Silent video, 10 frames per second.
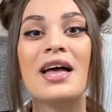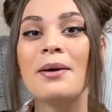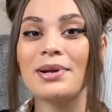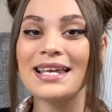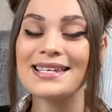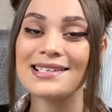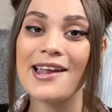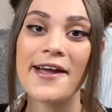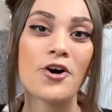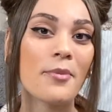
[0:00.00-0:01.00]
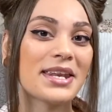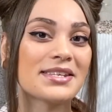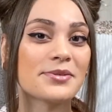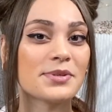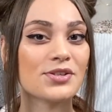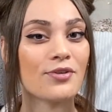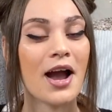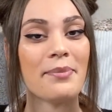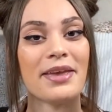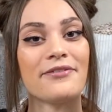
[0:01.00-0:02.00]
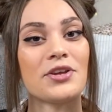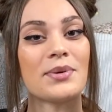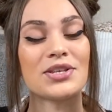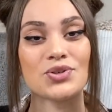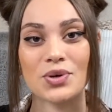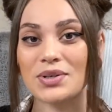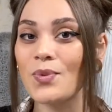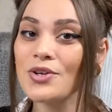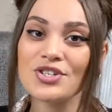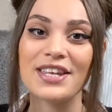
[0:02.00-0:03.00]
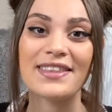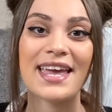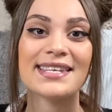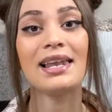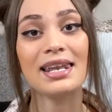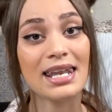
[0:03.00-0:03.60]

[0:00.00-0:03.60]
Please like, comment and subscribe if you enjoyed watching this.